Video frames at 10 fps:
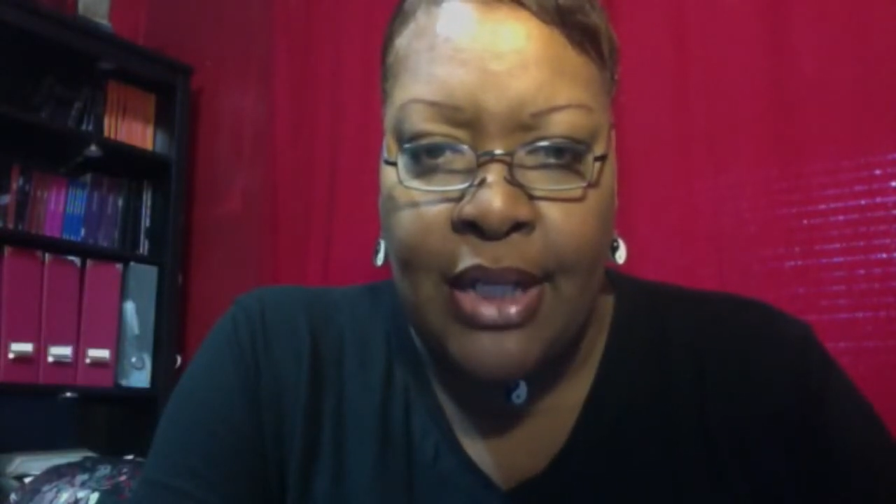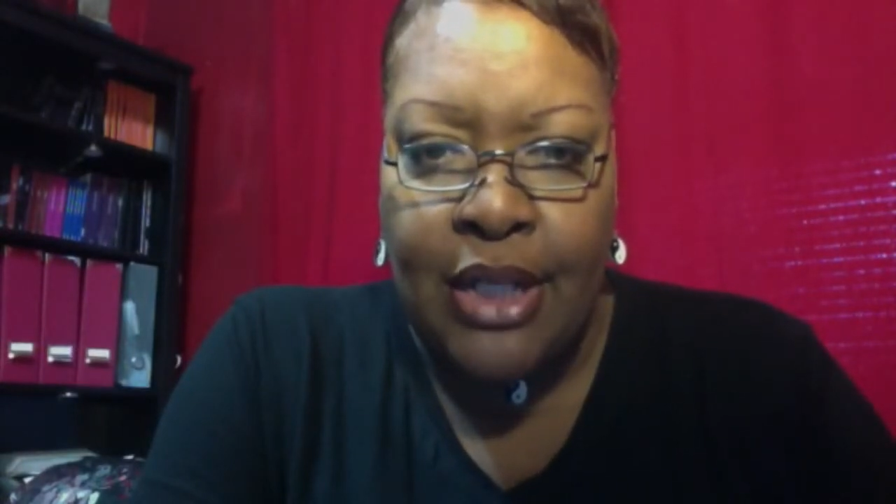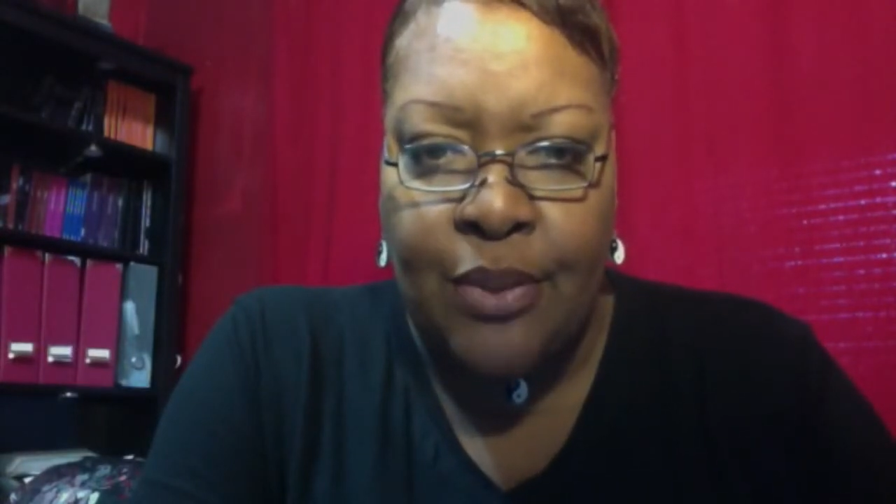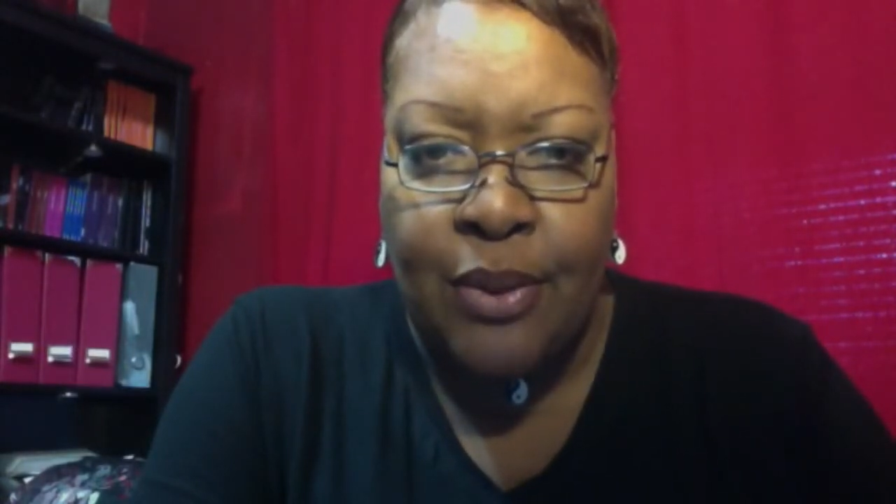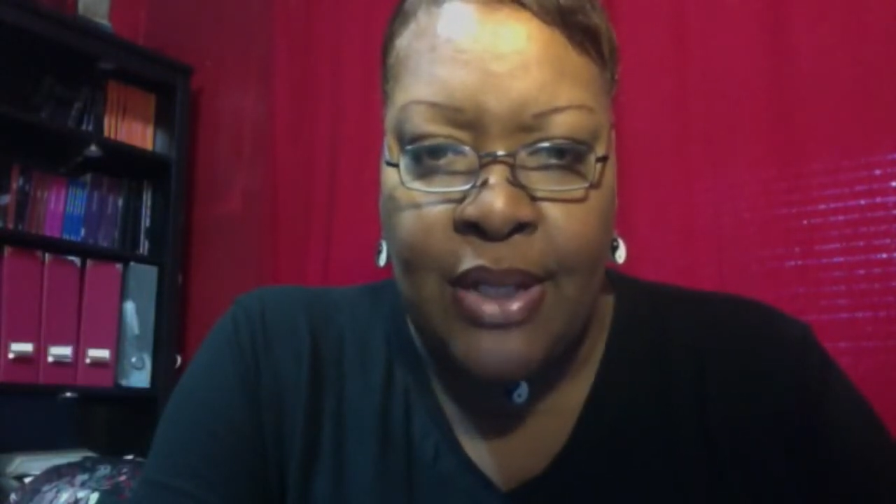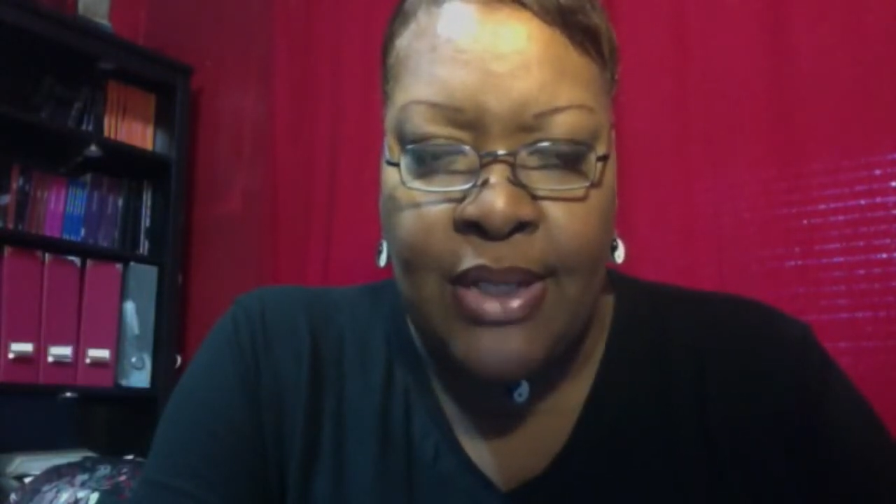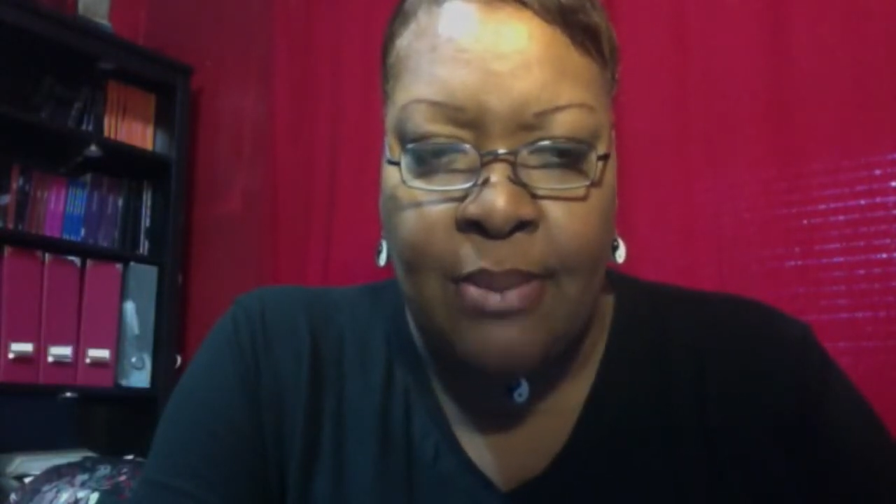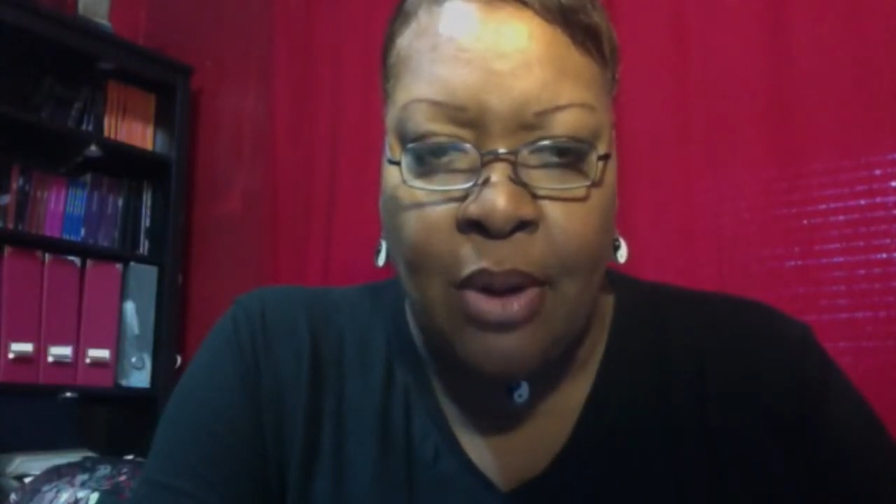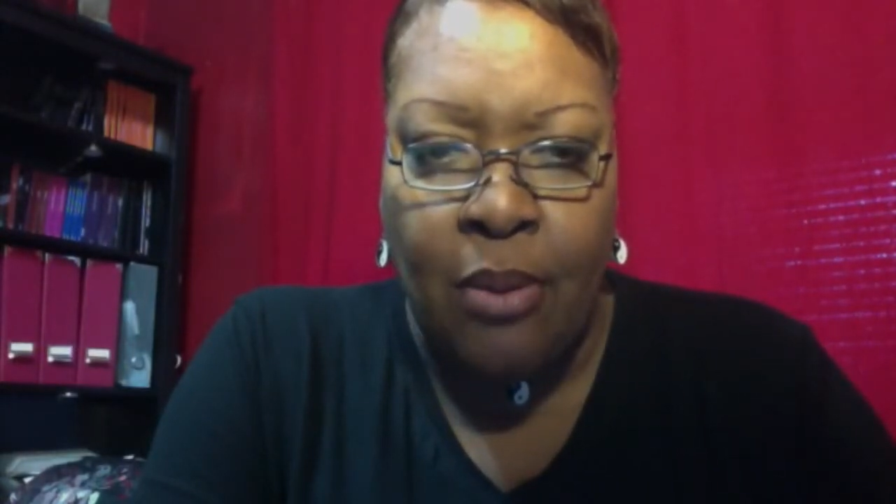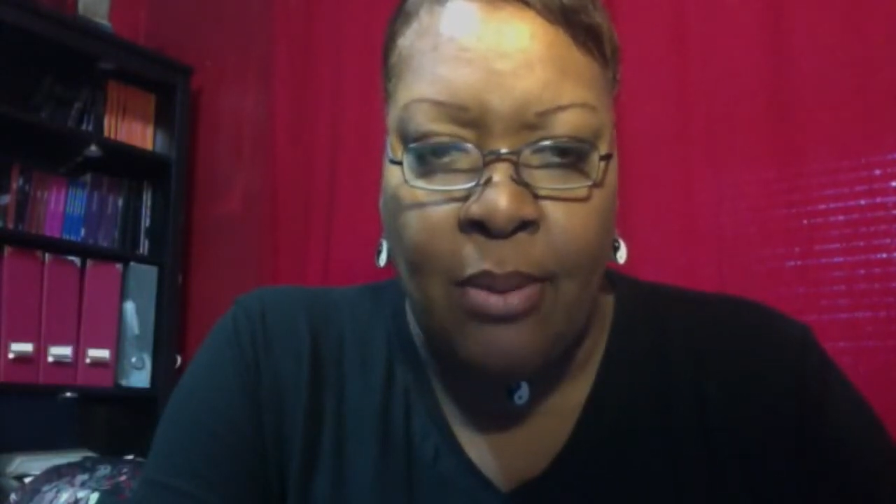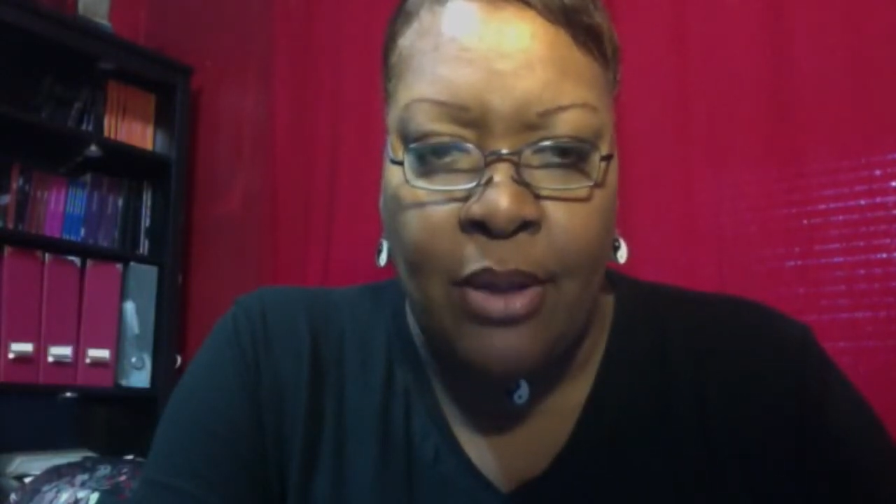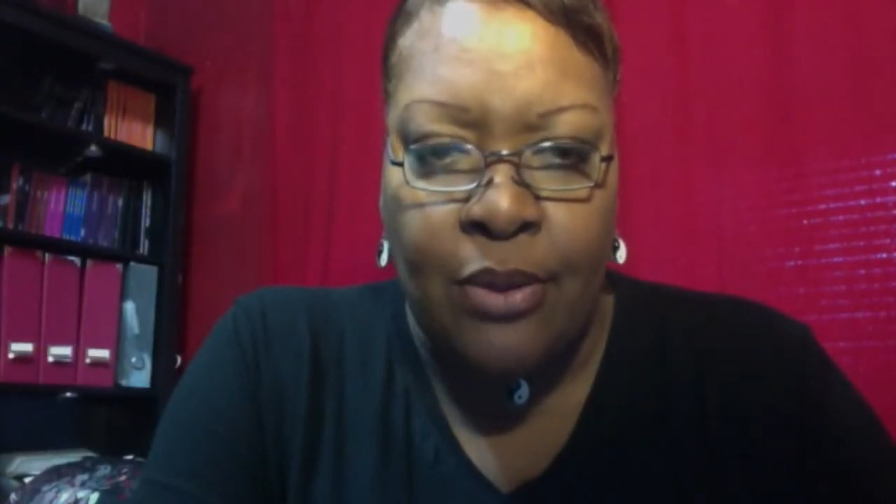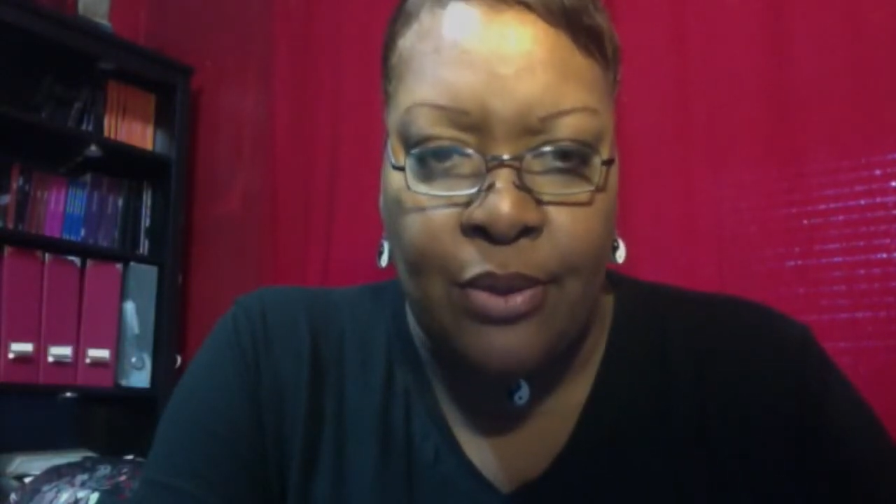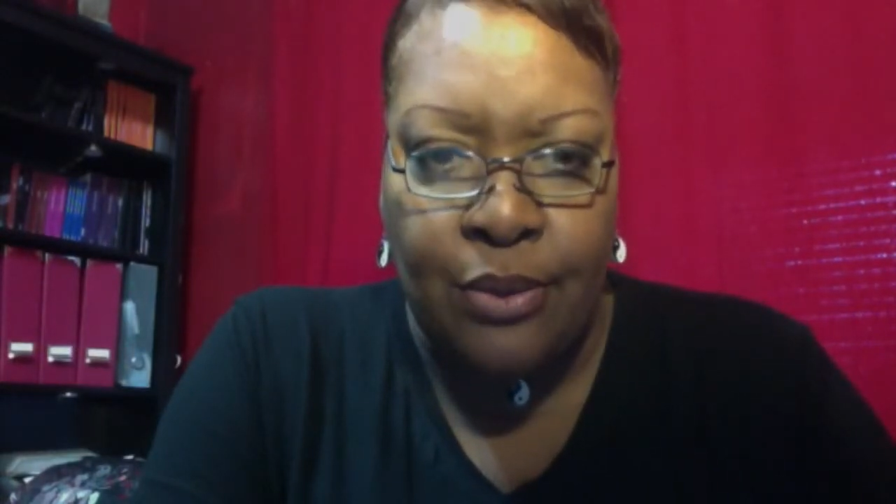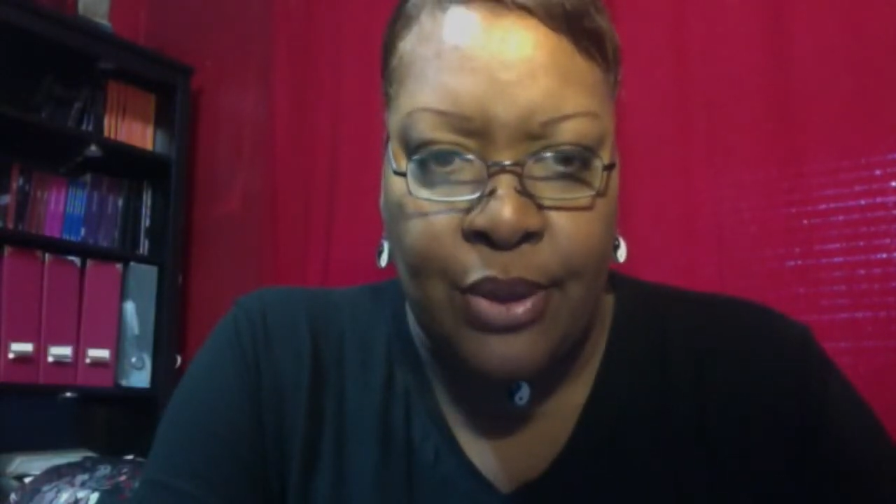each with a small metal
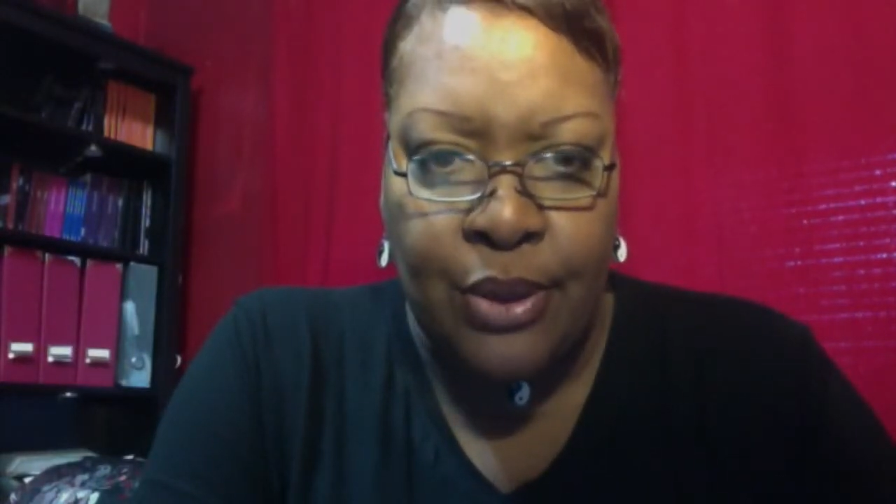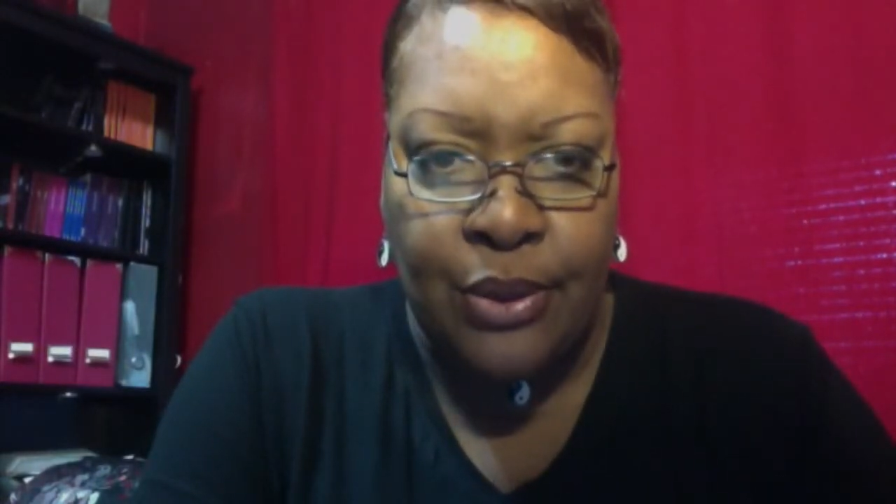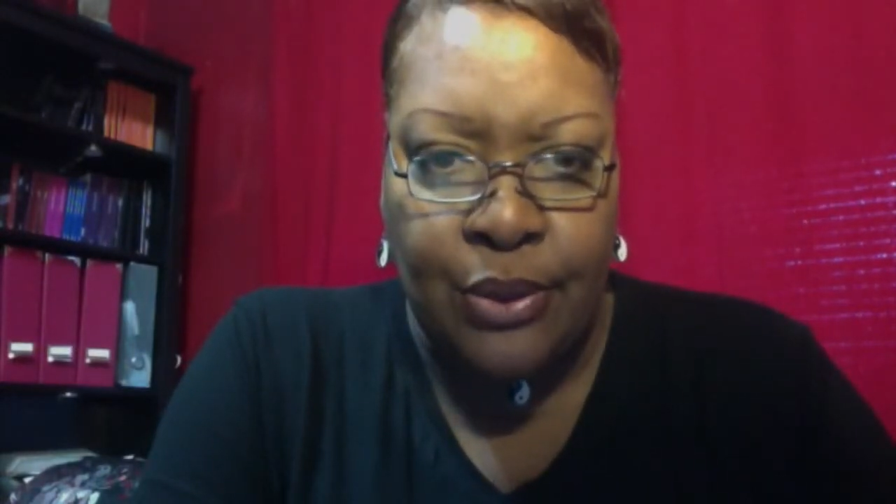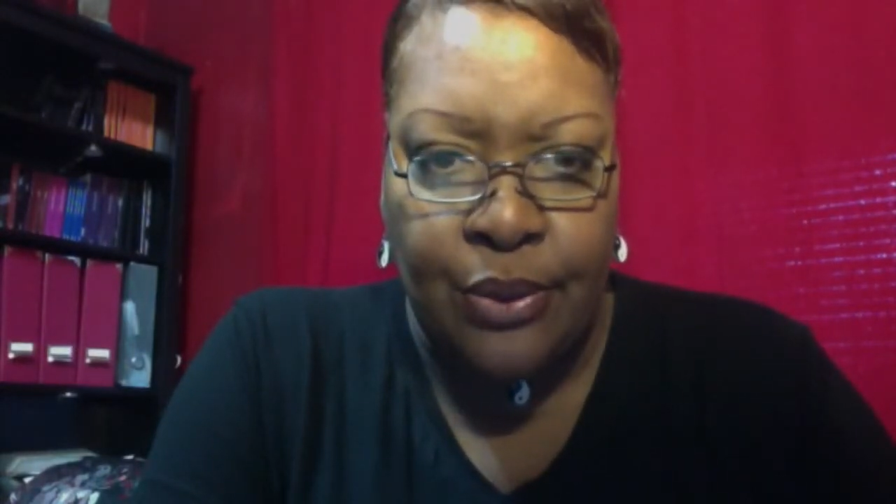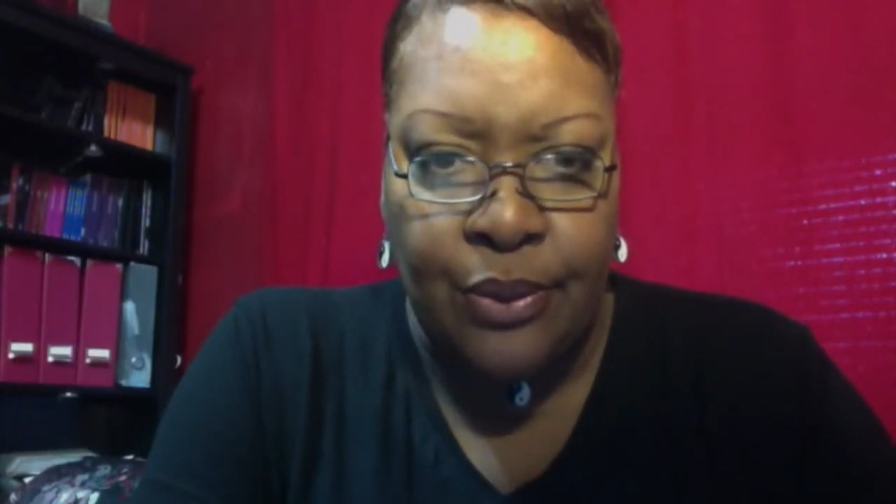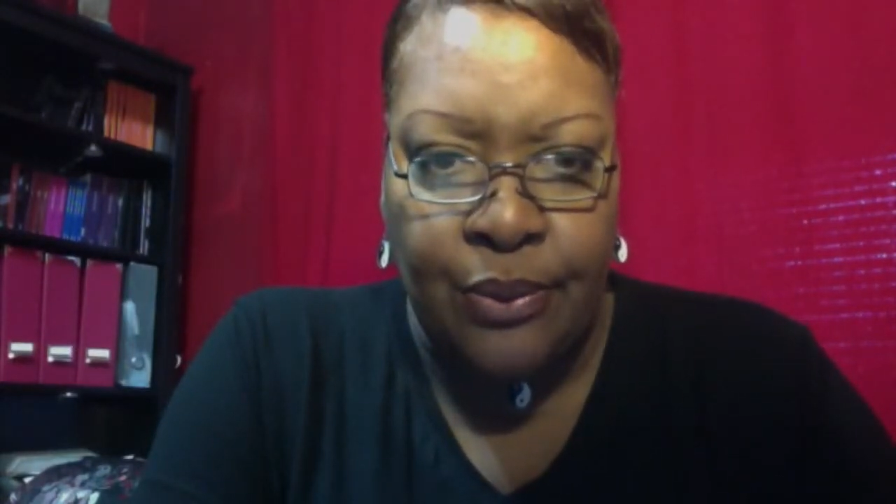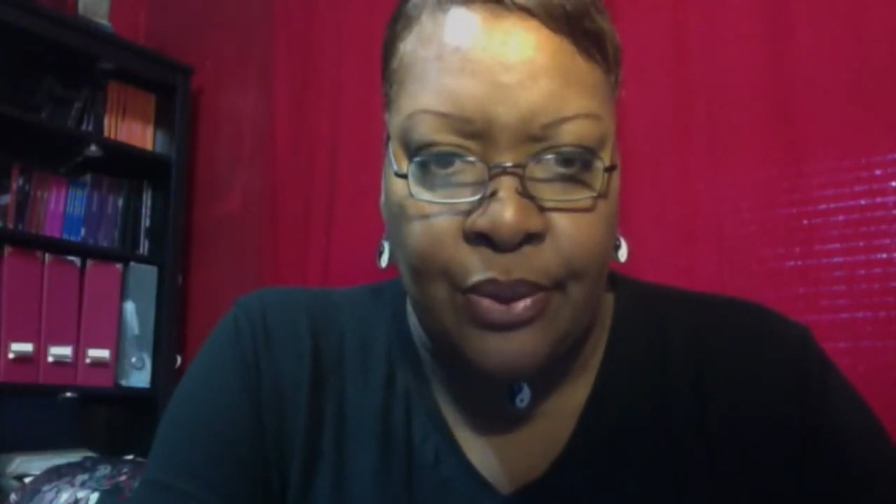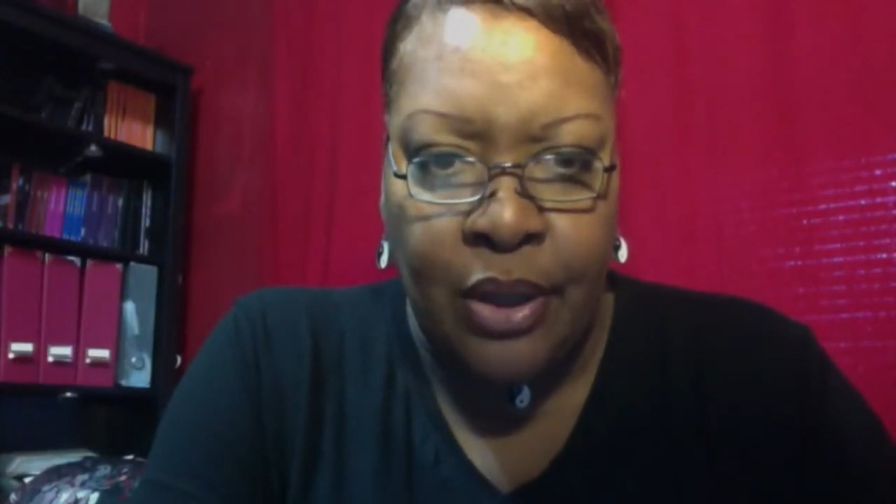stool,